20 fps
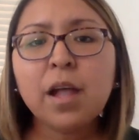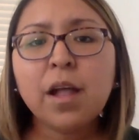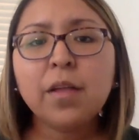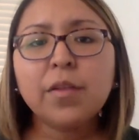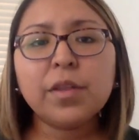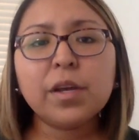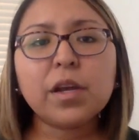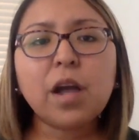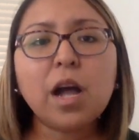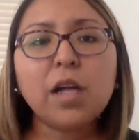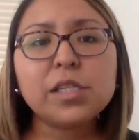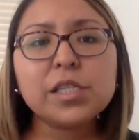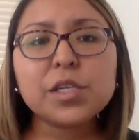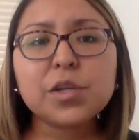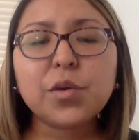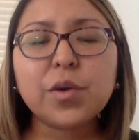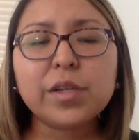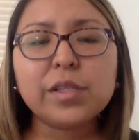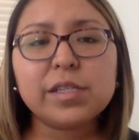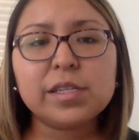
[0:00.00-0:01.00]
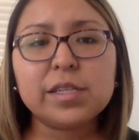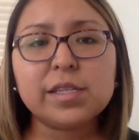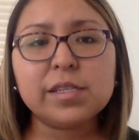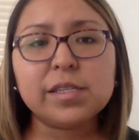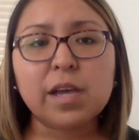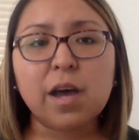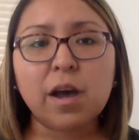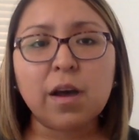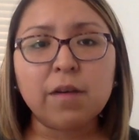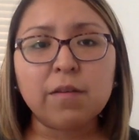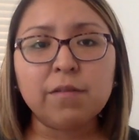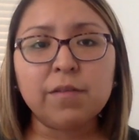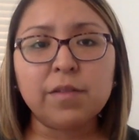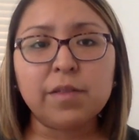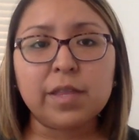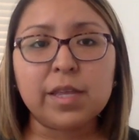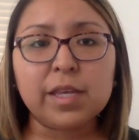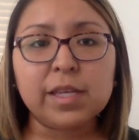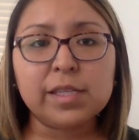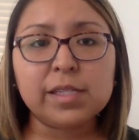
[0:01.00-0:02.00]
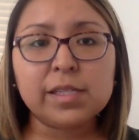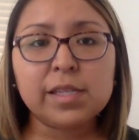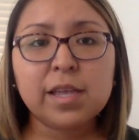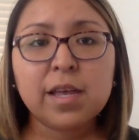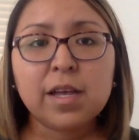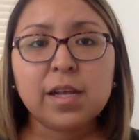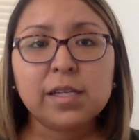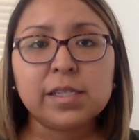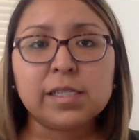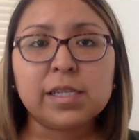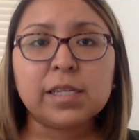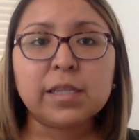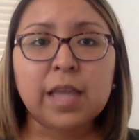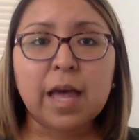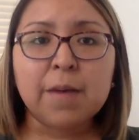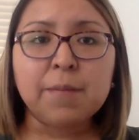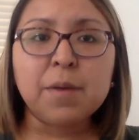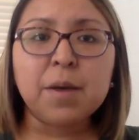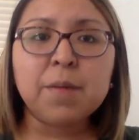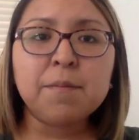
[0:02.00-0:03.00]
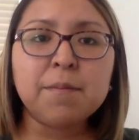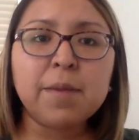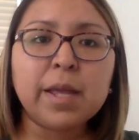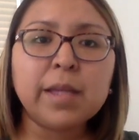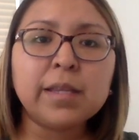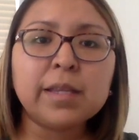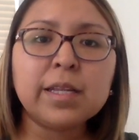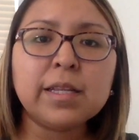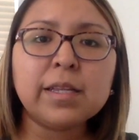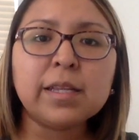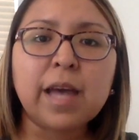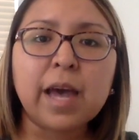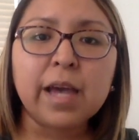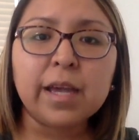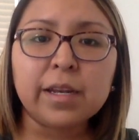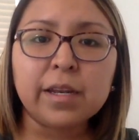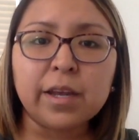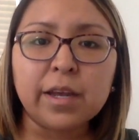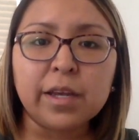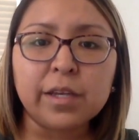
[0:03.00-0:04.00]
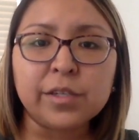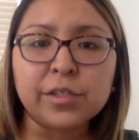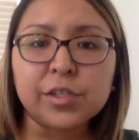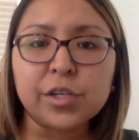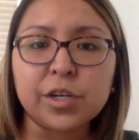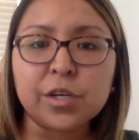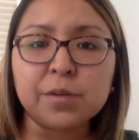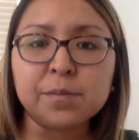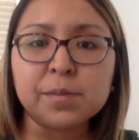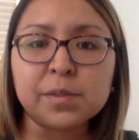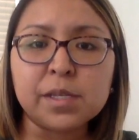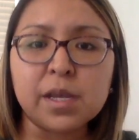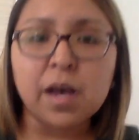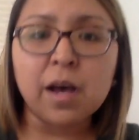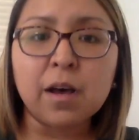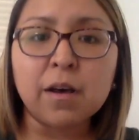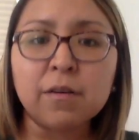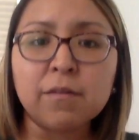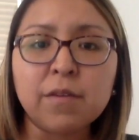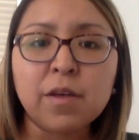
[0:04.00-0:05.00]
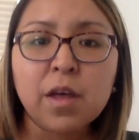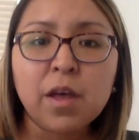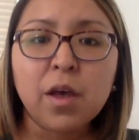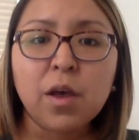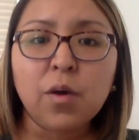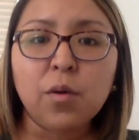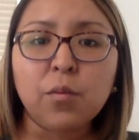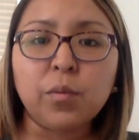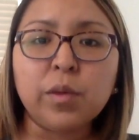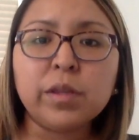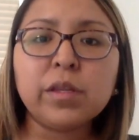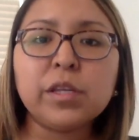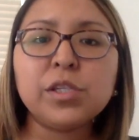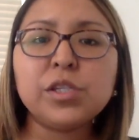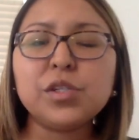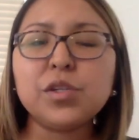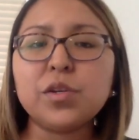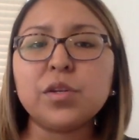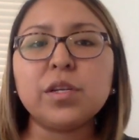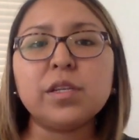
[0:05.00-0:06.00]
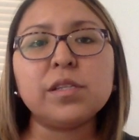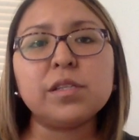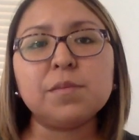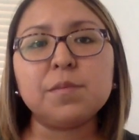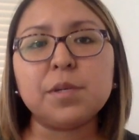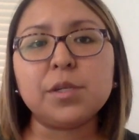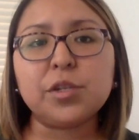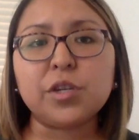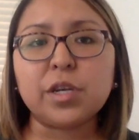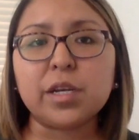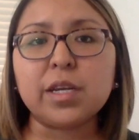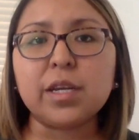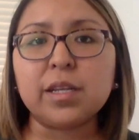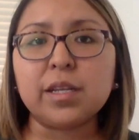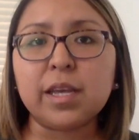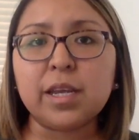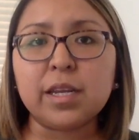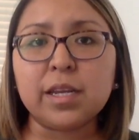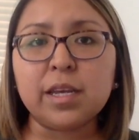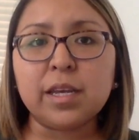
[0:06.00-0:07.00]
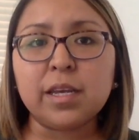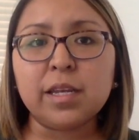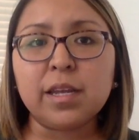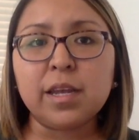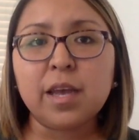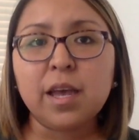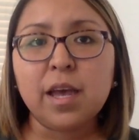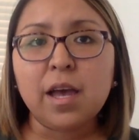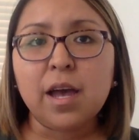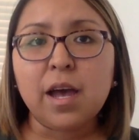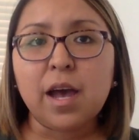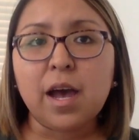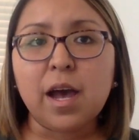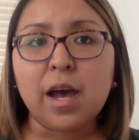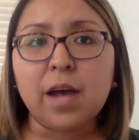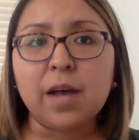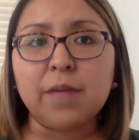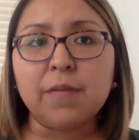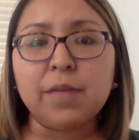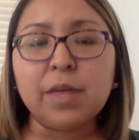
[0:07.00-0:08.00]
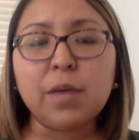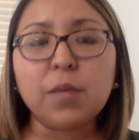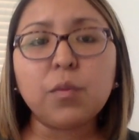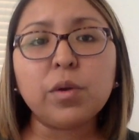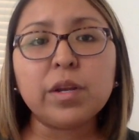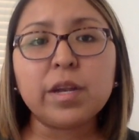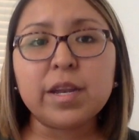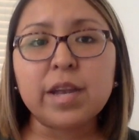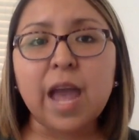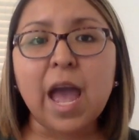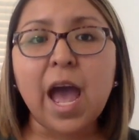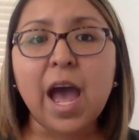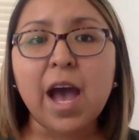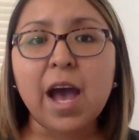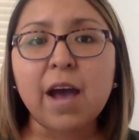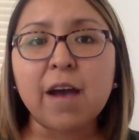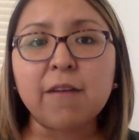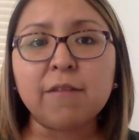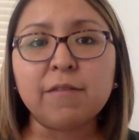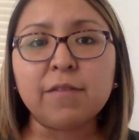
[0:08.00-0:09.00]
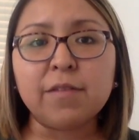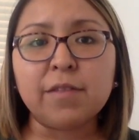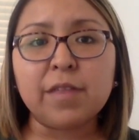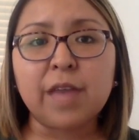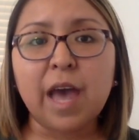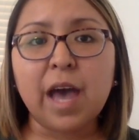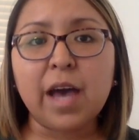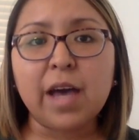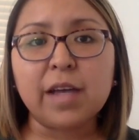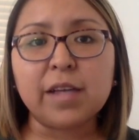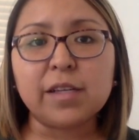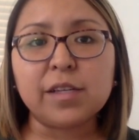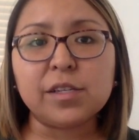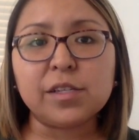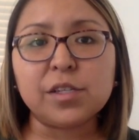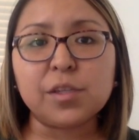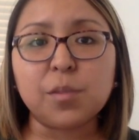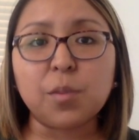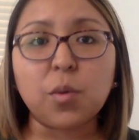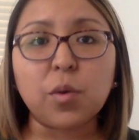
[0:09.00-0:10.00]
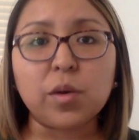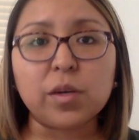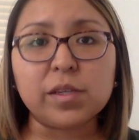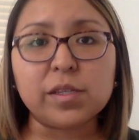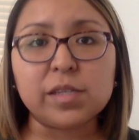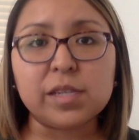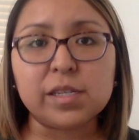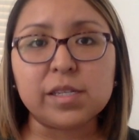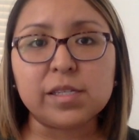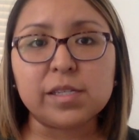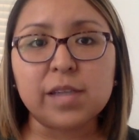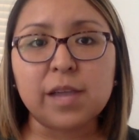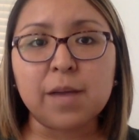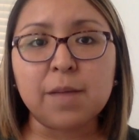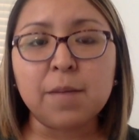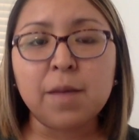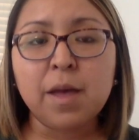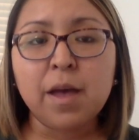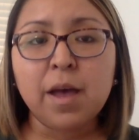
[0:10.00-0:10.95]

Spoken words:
The consequences of this dilemma mainly lied in terms of when the students matriculated, they wouldn't have that support system